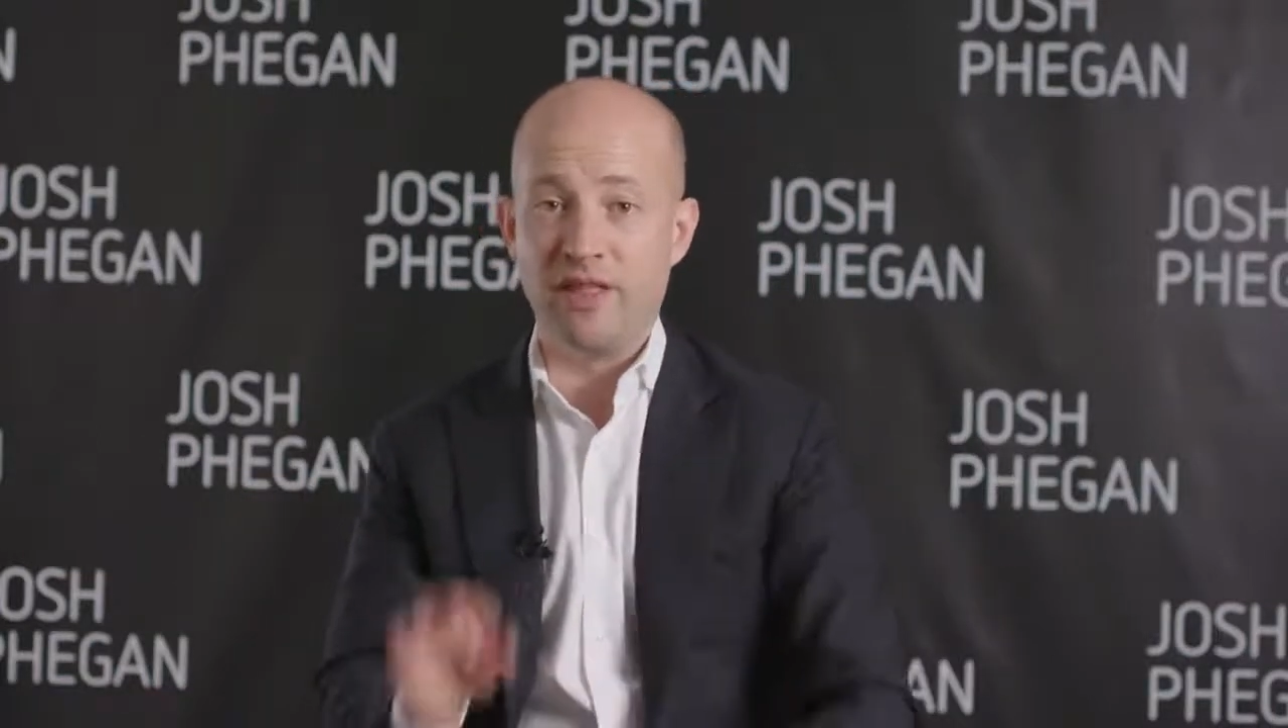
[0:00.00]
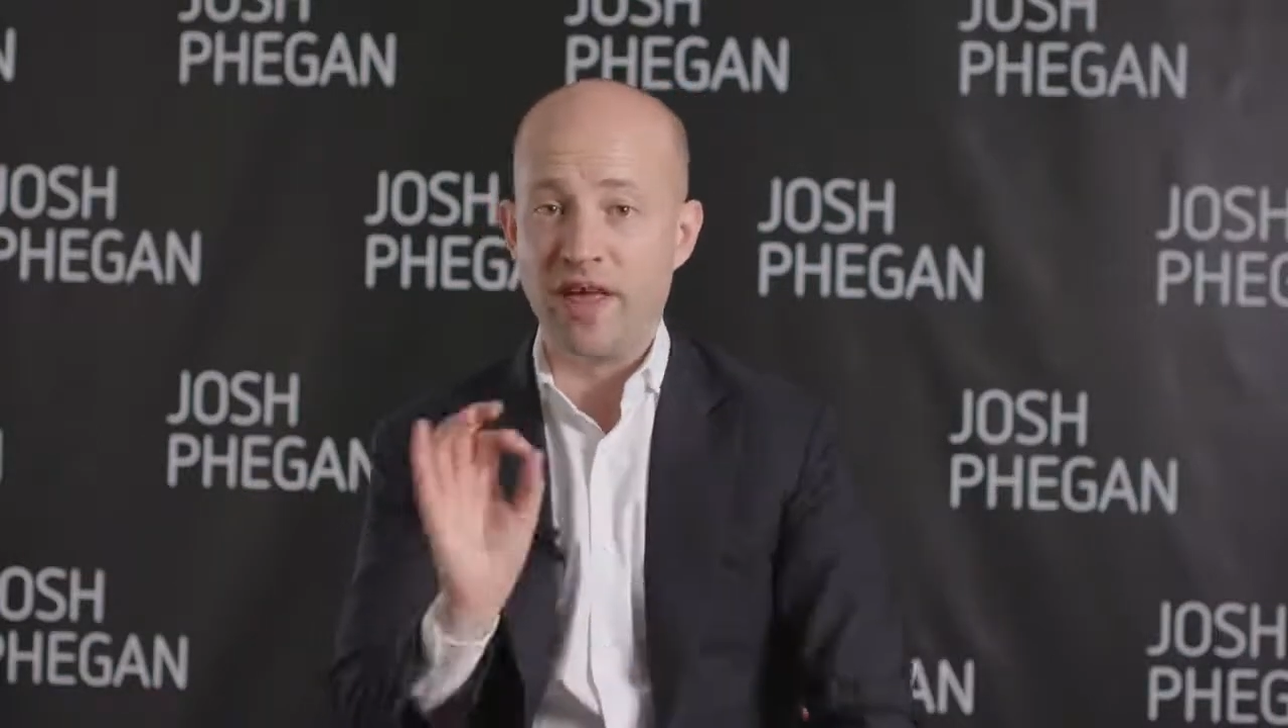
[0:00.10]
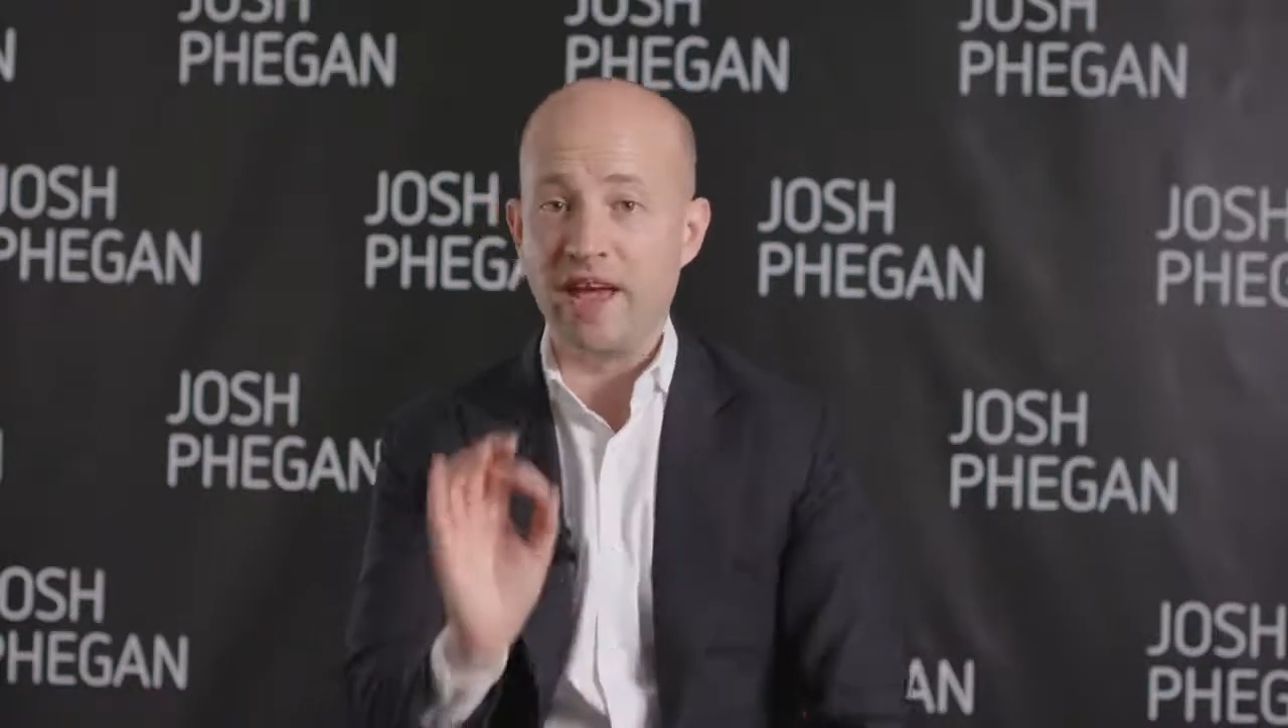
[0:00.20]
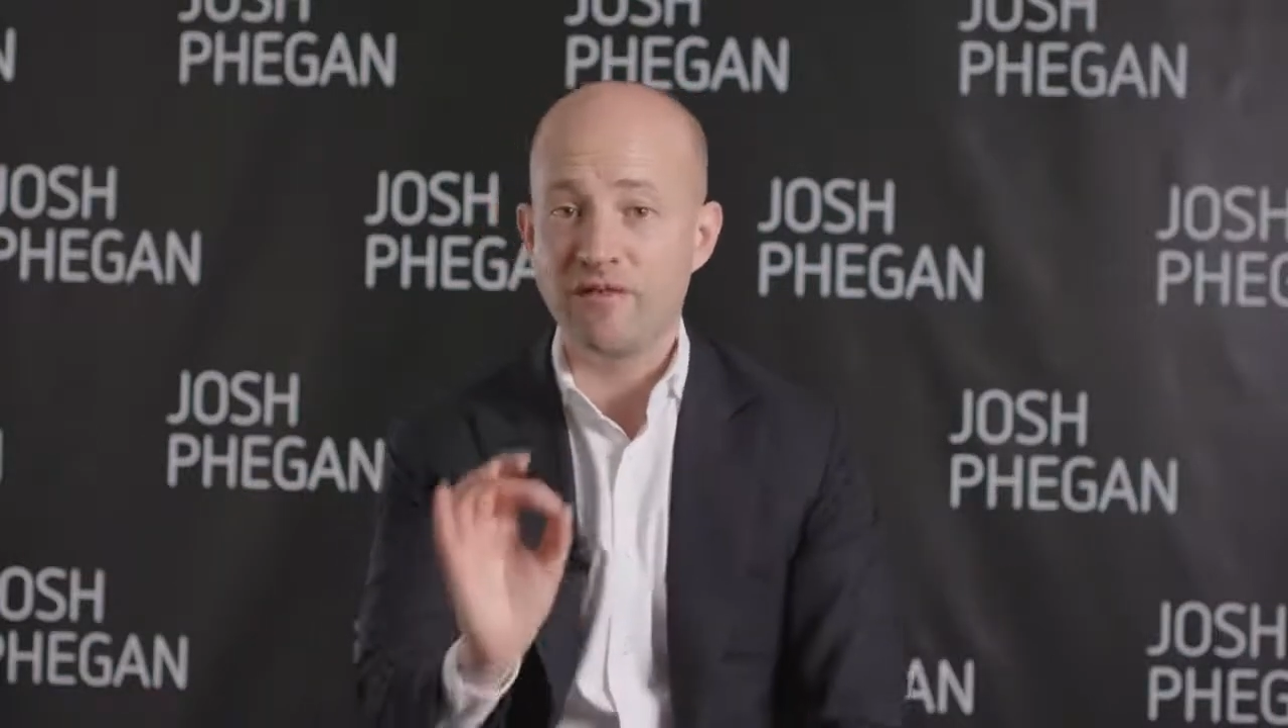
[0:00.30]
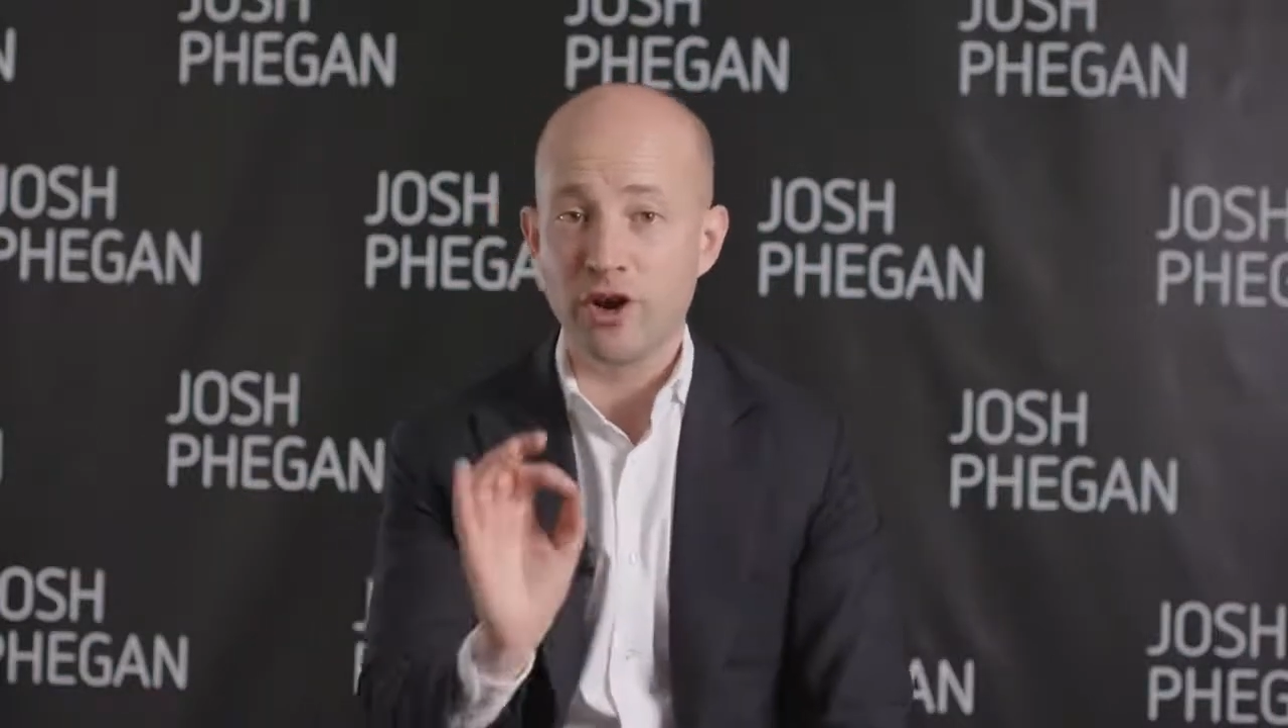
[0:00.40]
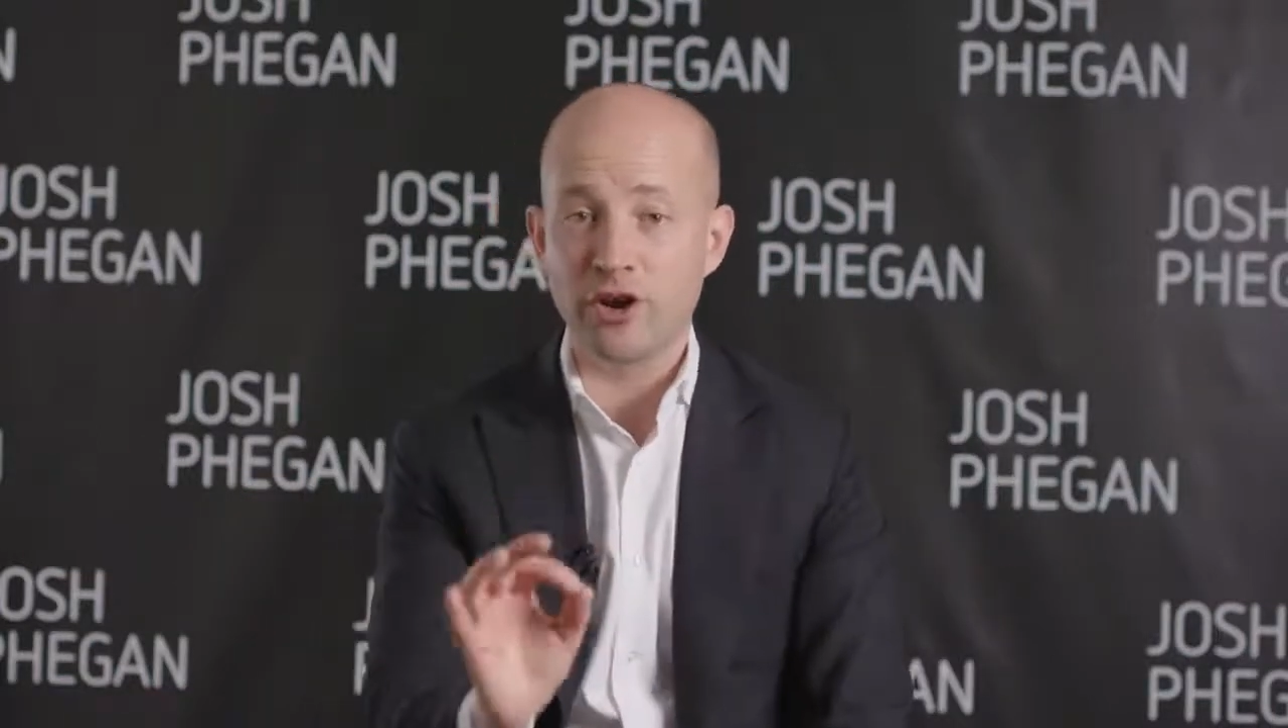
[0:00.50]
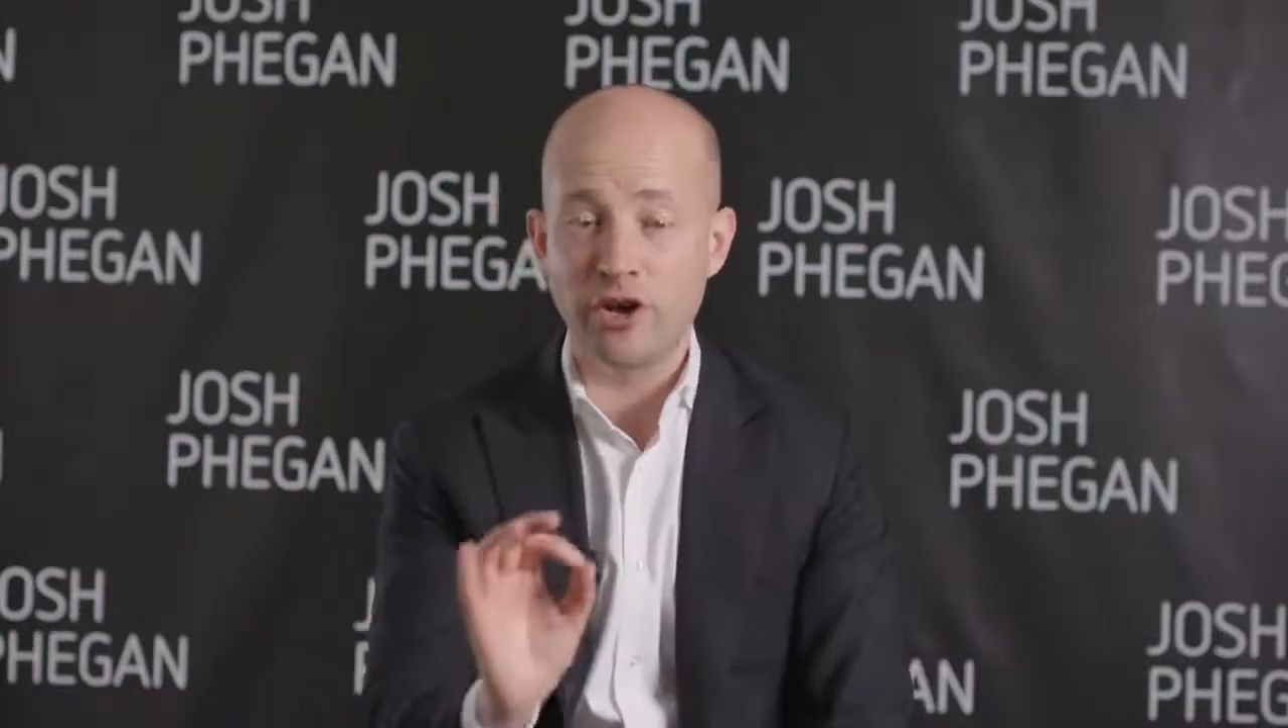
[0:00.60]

they've got to